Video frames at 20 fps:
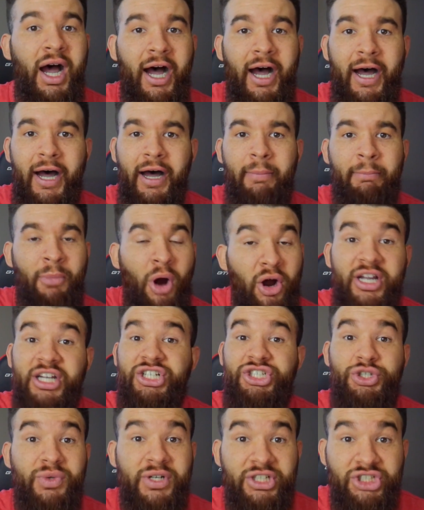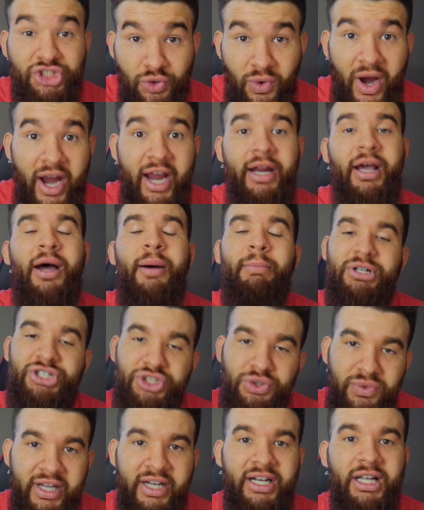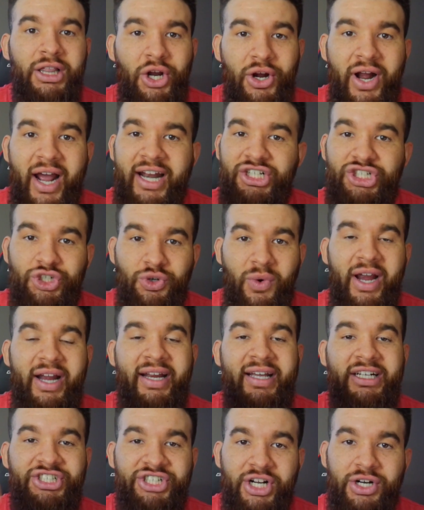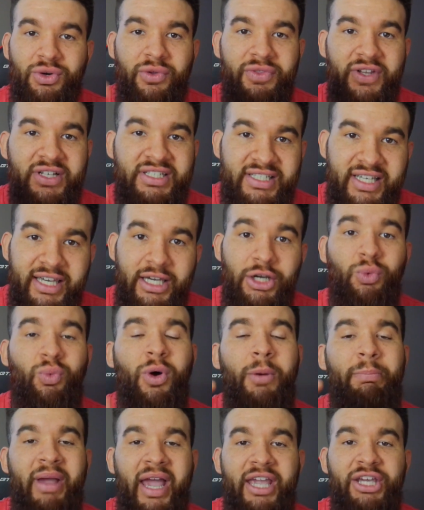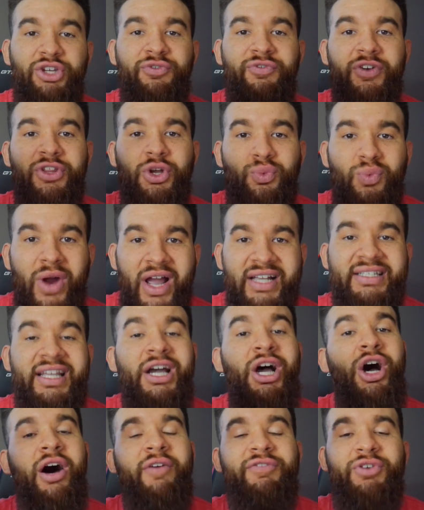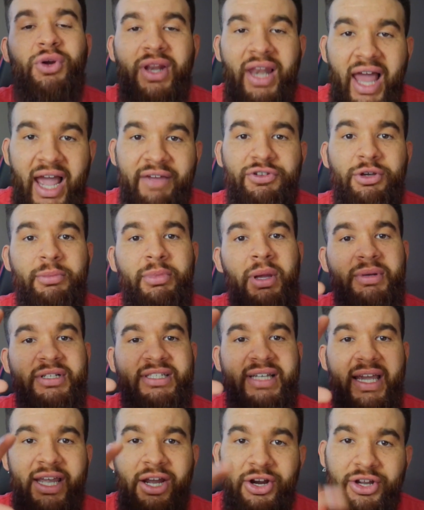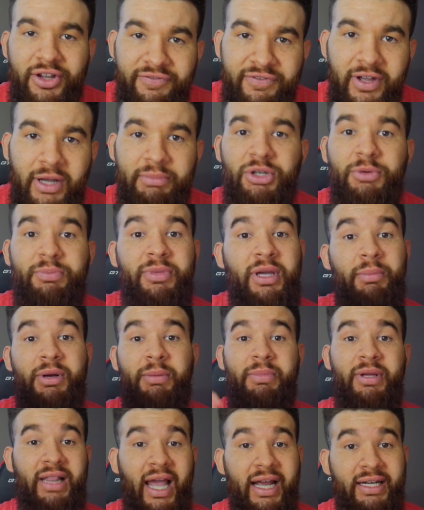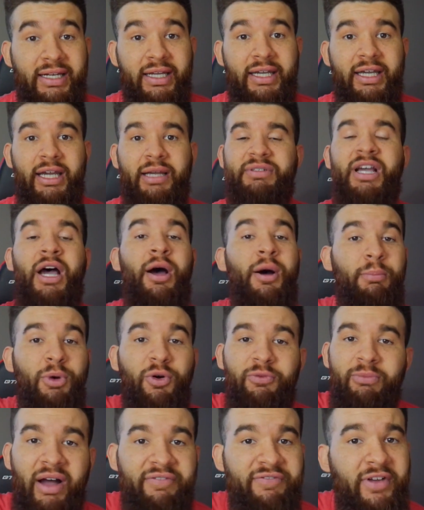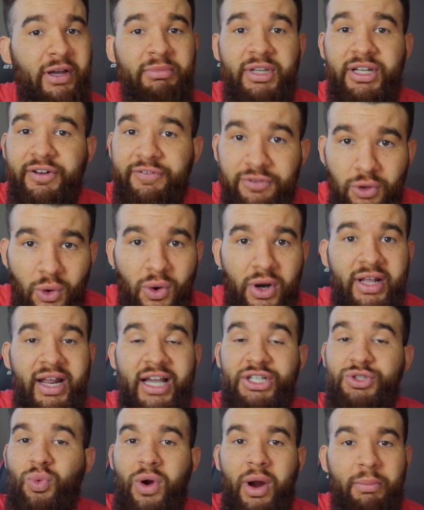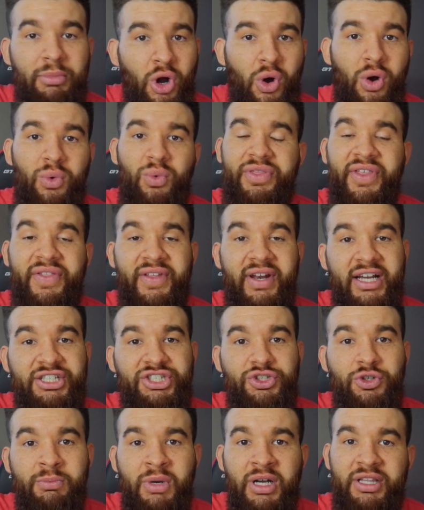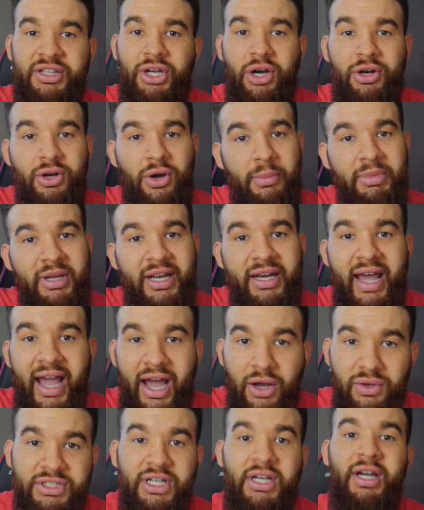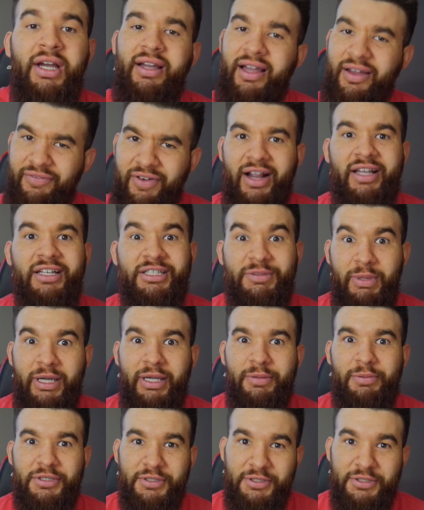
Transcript: markets you can trade, but you need to learn how to trade in general. The skill will pay you for the rest of your life. You'll be able to take care of your family. You'll be able to be like D Gibbs, move my family to Florida. That's where I'm going within the next 2 months. Y'all know I'm getting the house, if I can speak